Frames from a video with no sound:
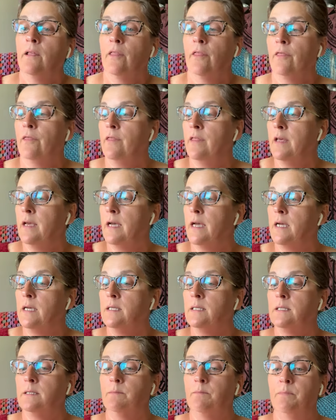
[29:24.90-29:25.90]

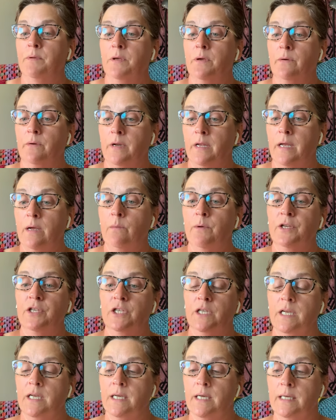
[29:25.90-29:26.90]
this beauty,
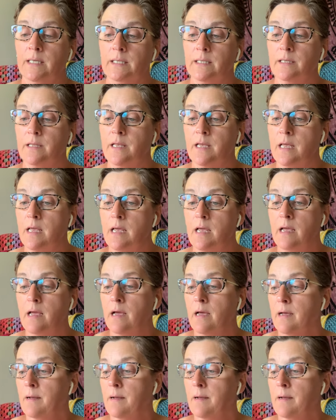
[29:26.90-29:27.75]
which is the,